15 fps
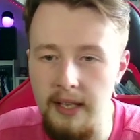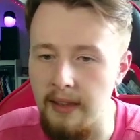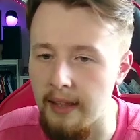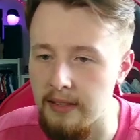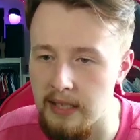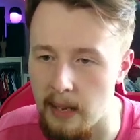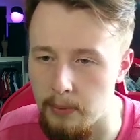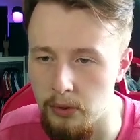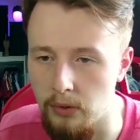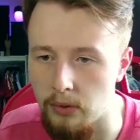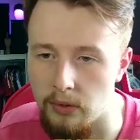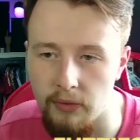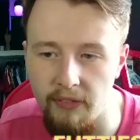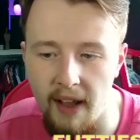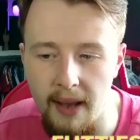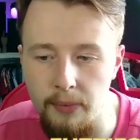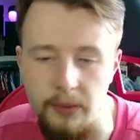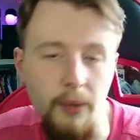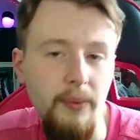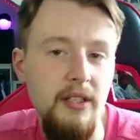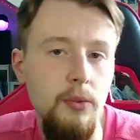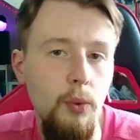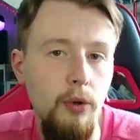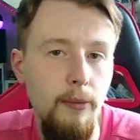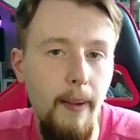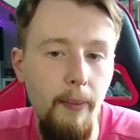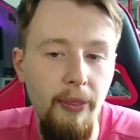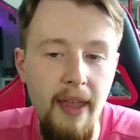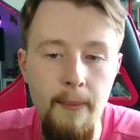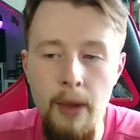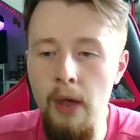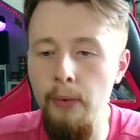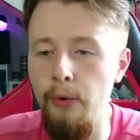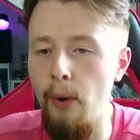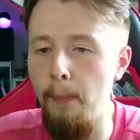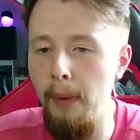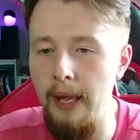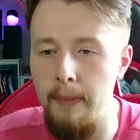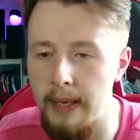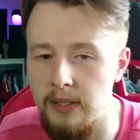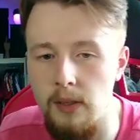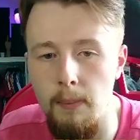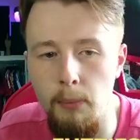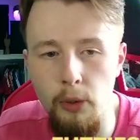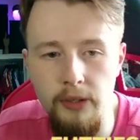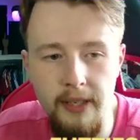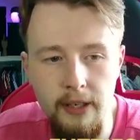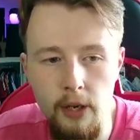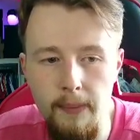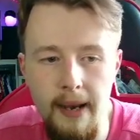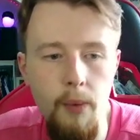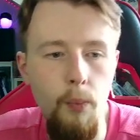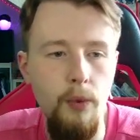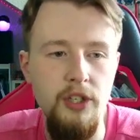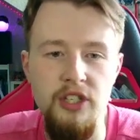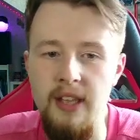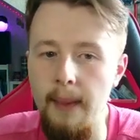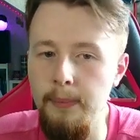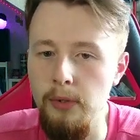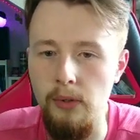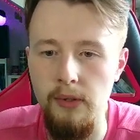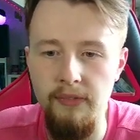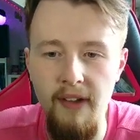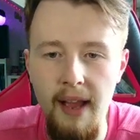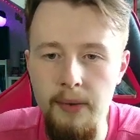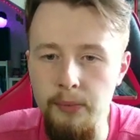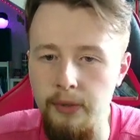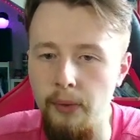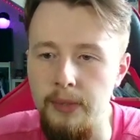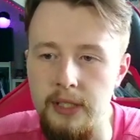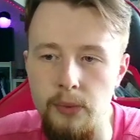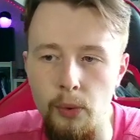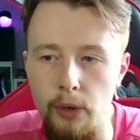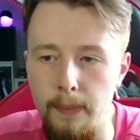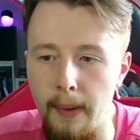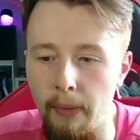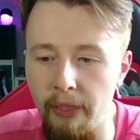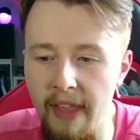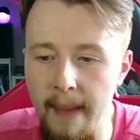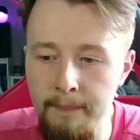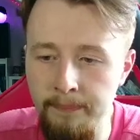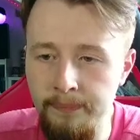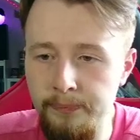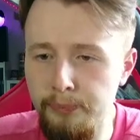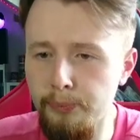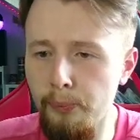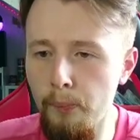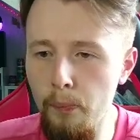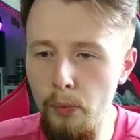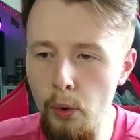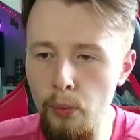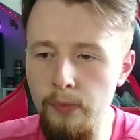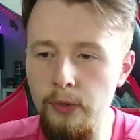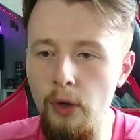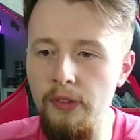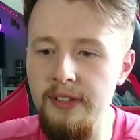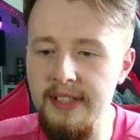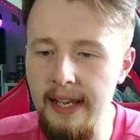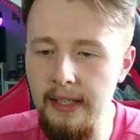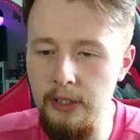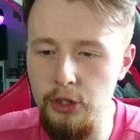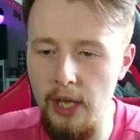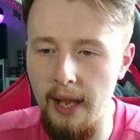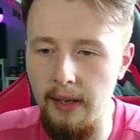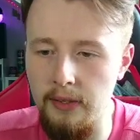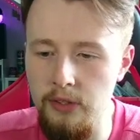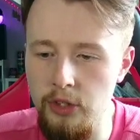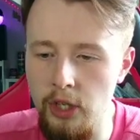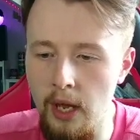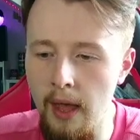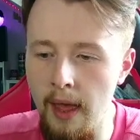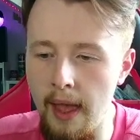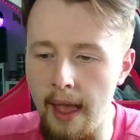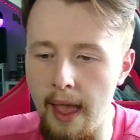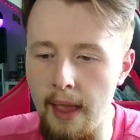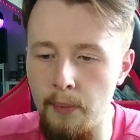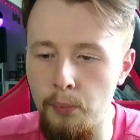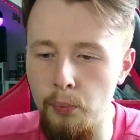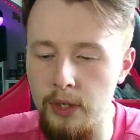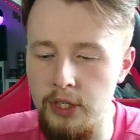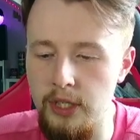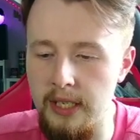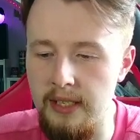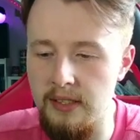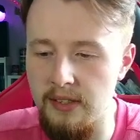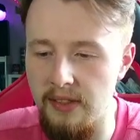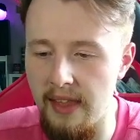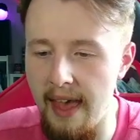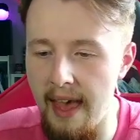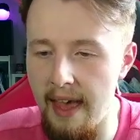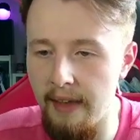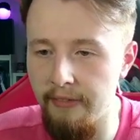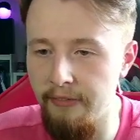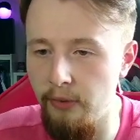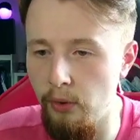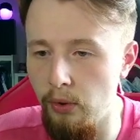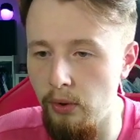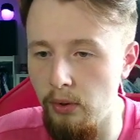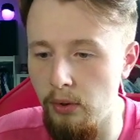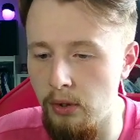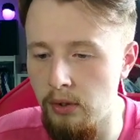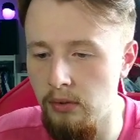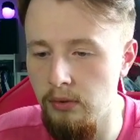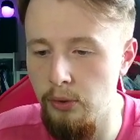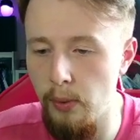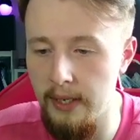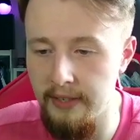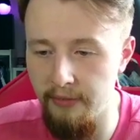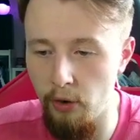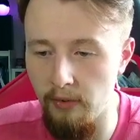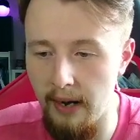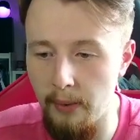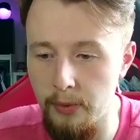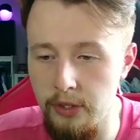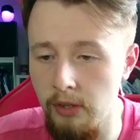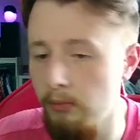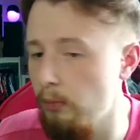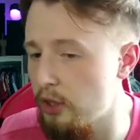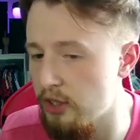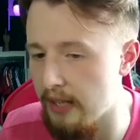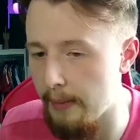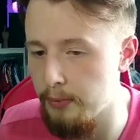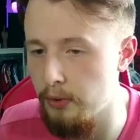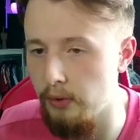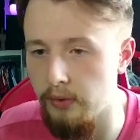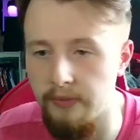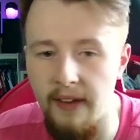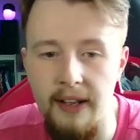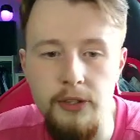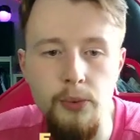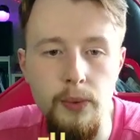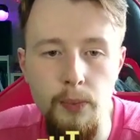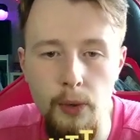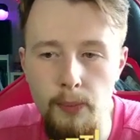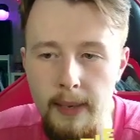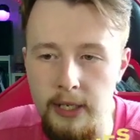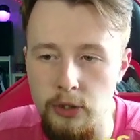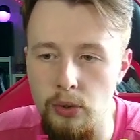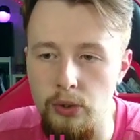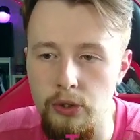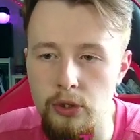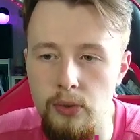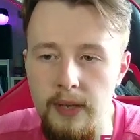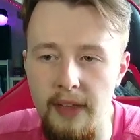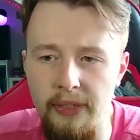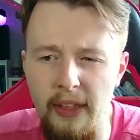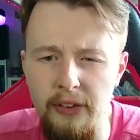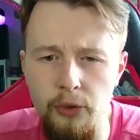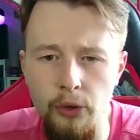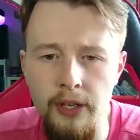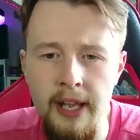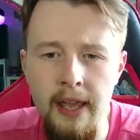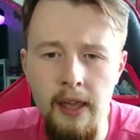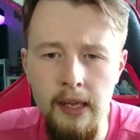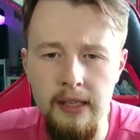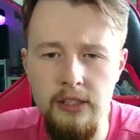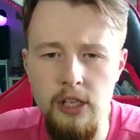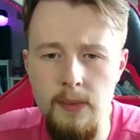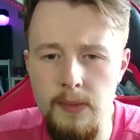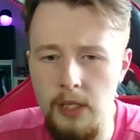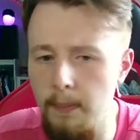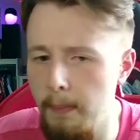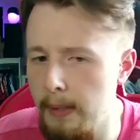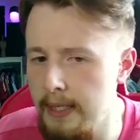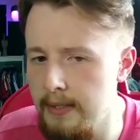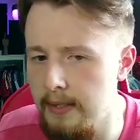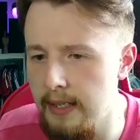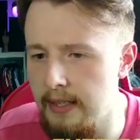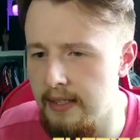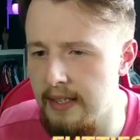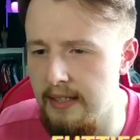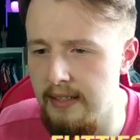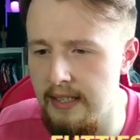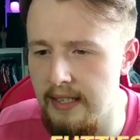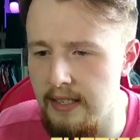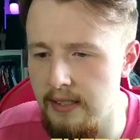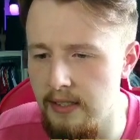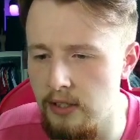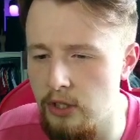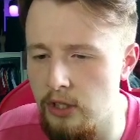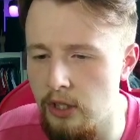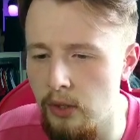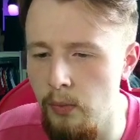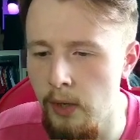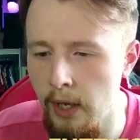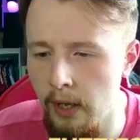That's absolutely fine. Don't need to worry about them. We've got player picks on Monday coming out, which is absolutely fine. Don't need to worry about them. We've got the Daily Challenge, which is there for 24 hours, which is absolutely fine. So we will make sure to get that done. In terms of completing it, is it easy to do?